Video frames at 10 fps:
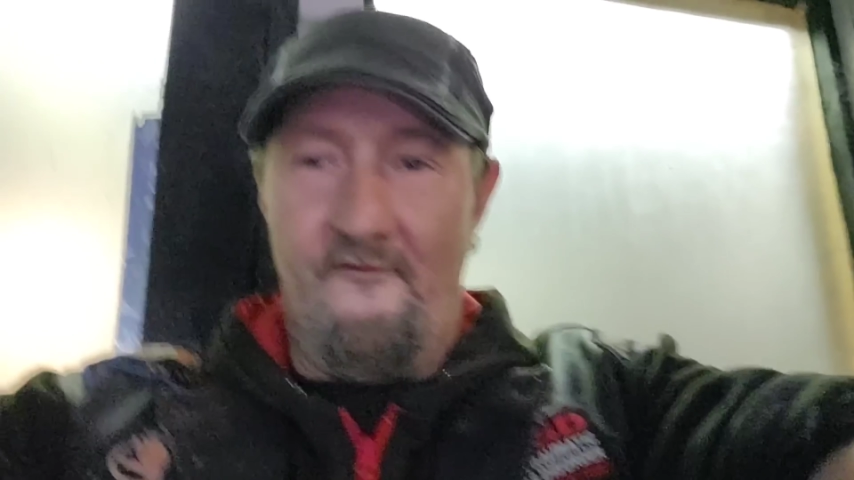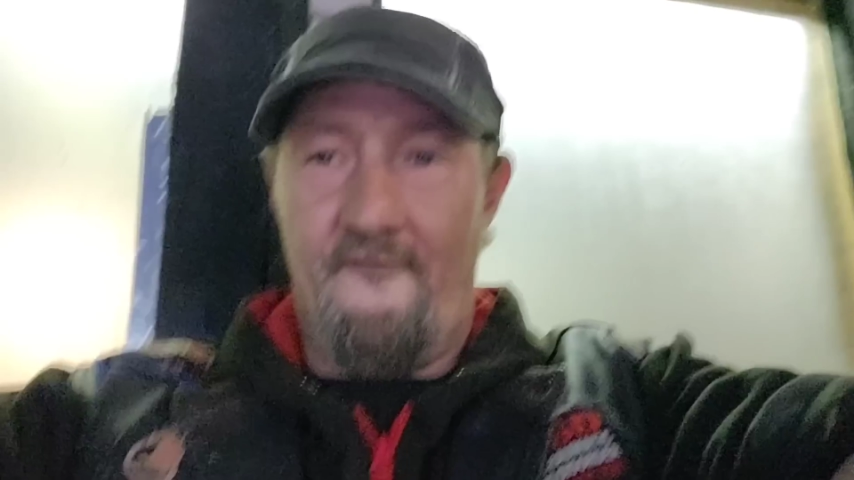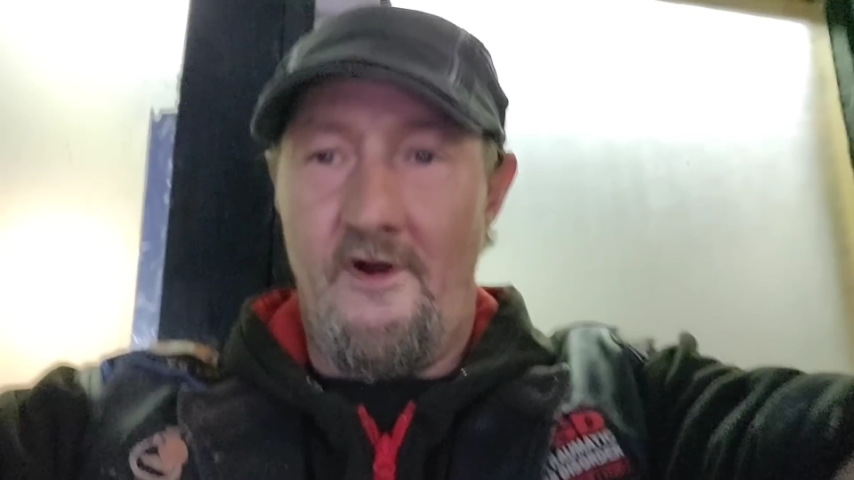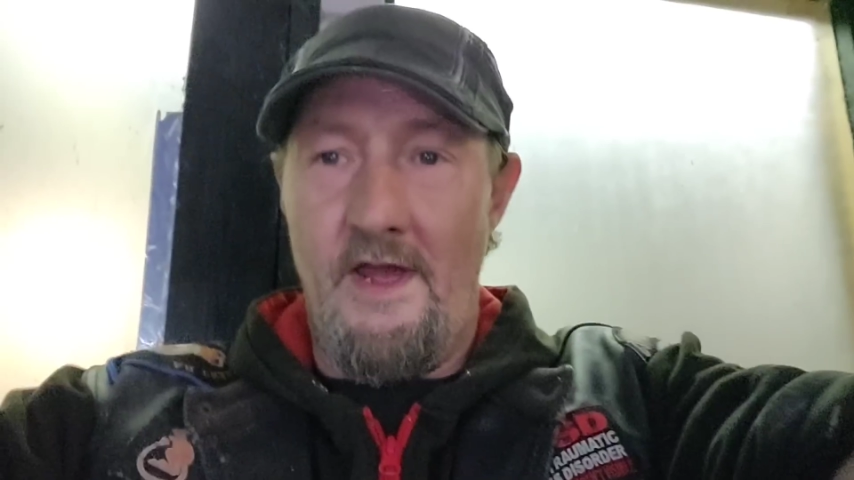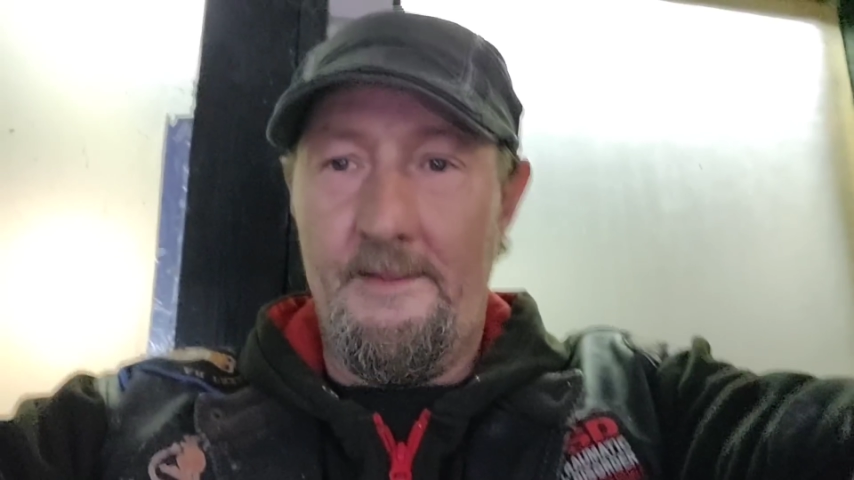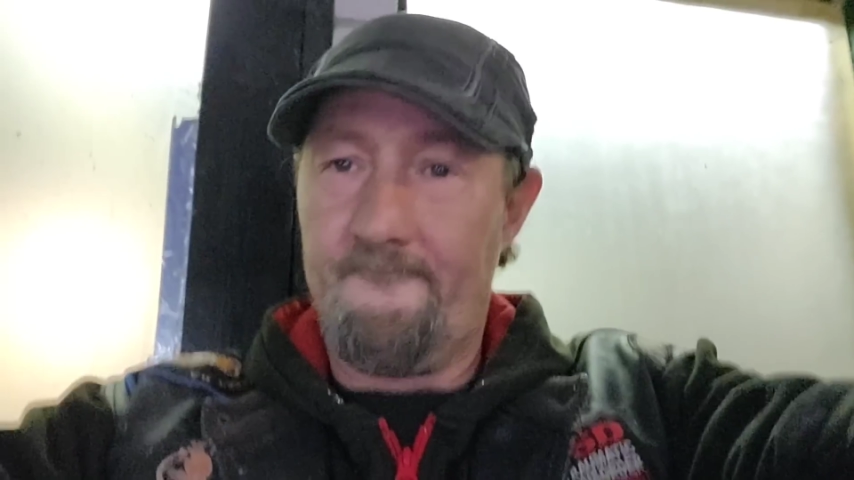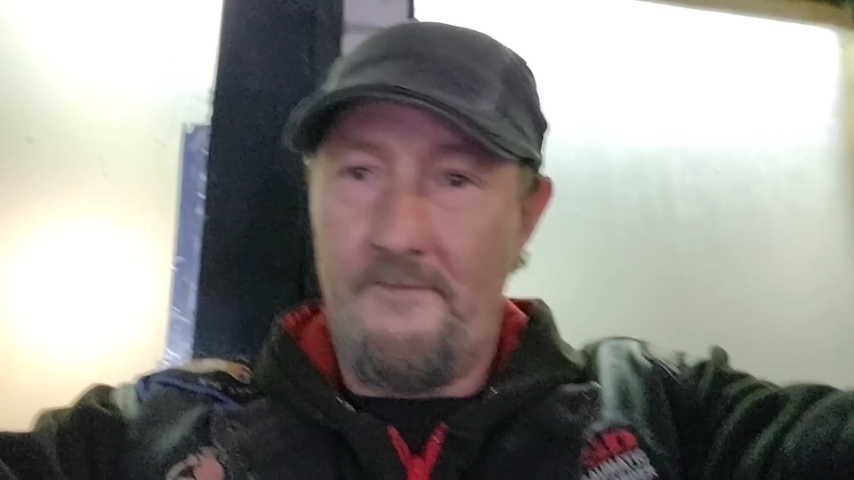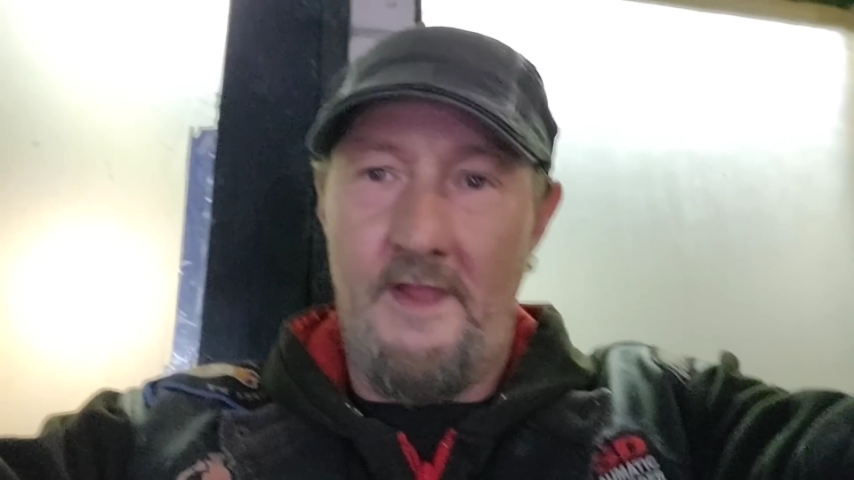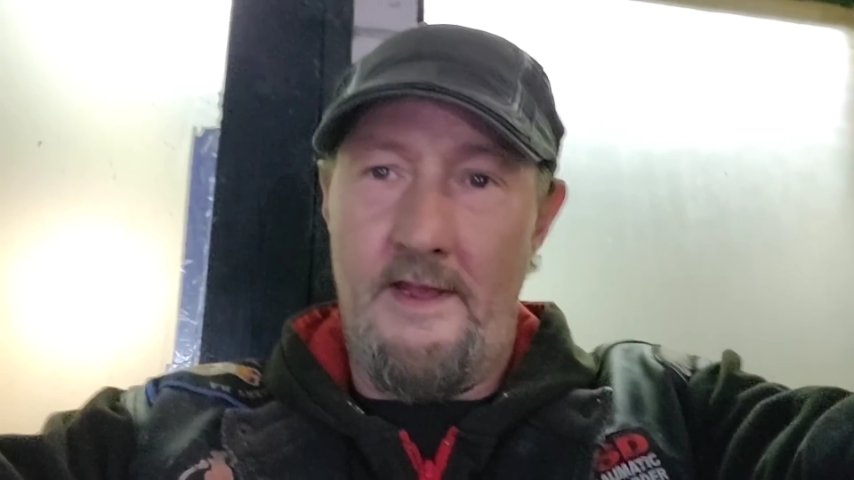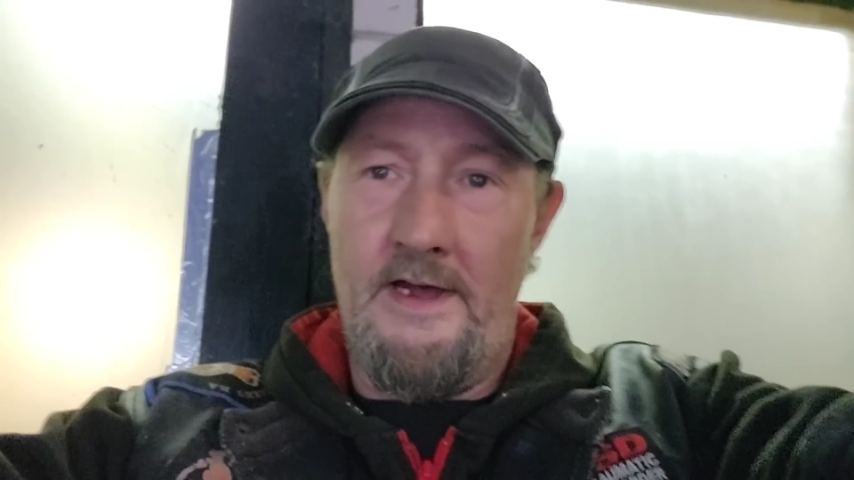fry.
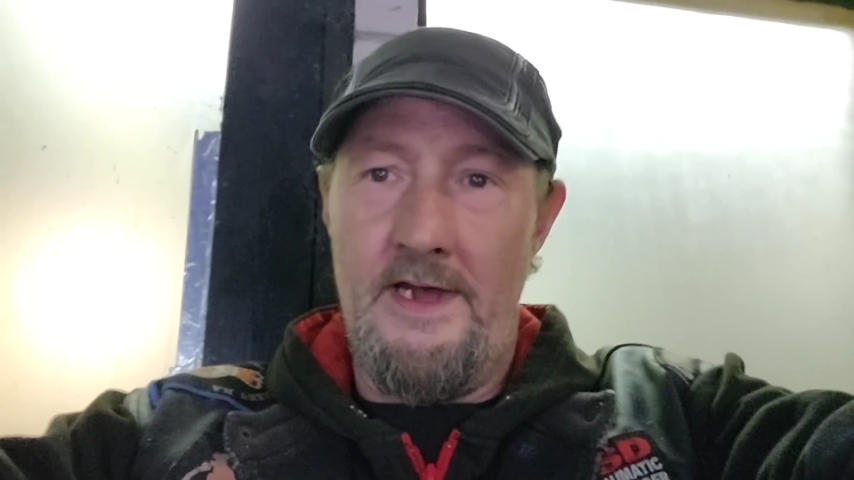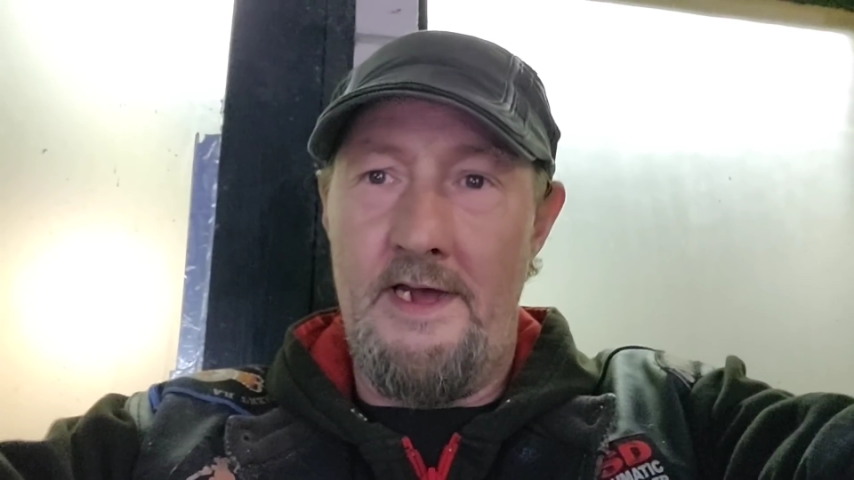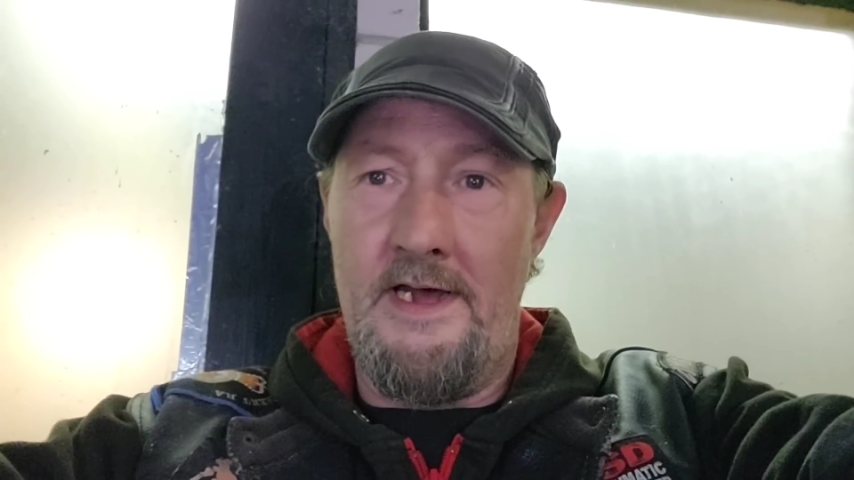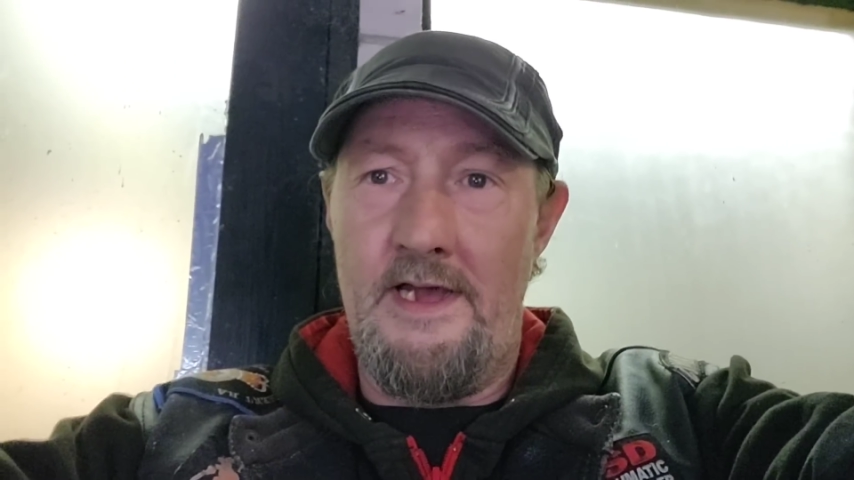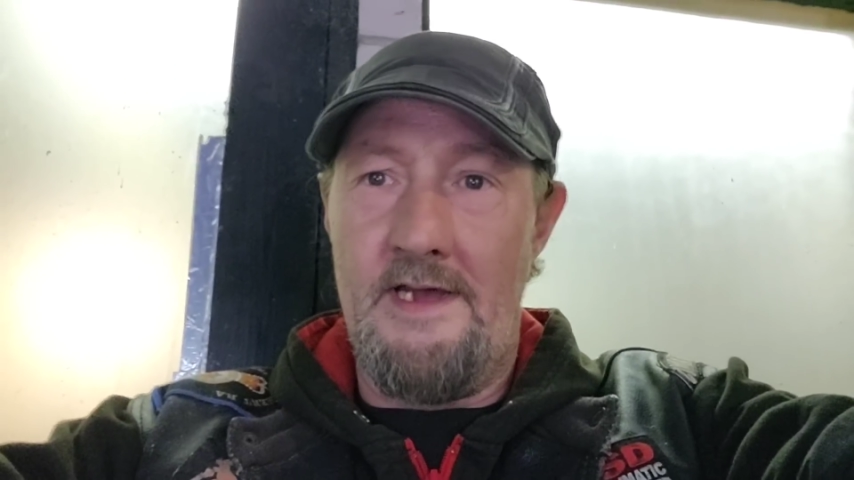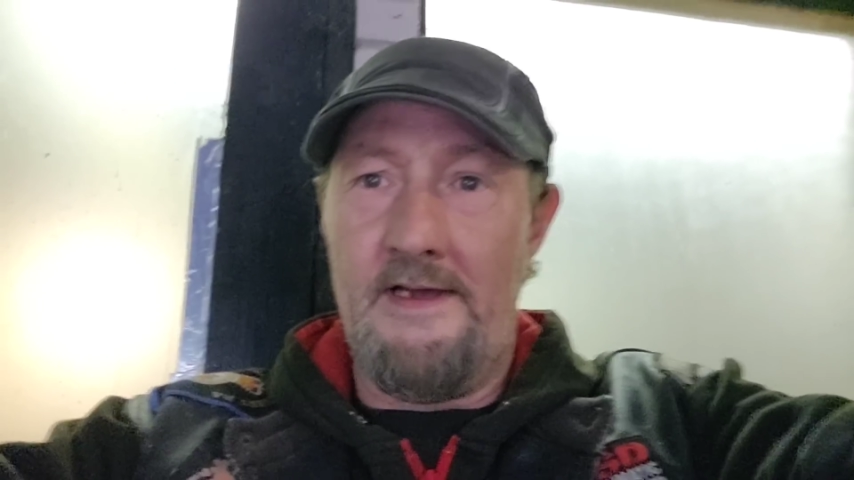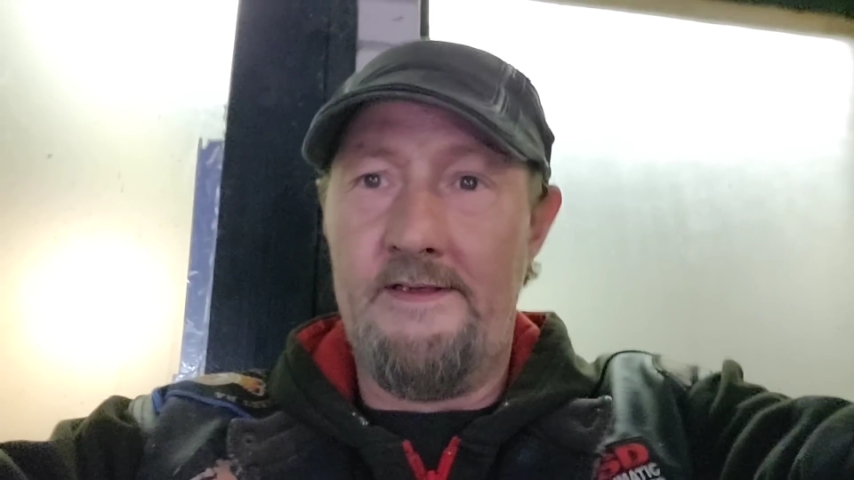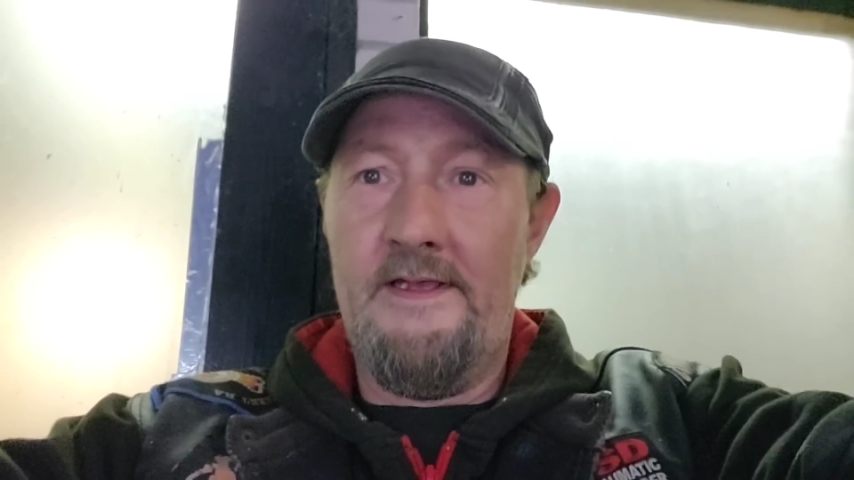My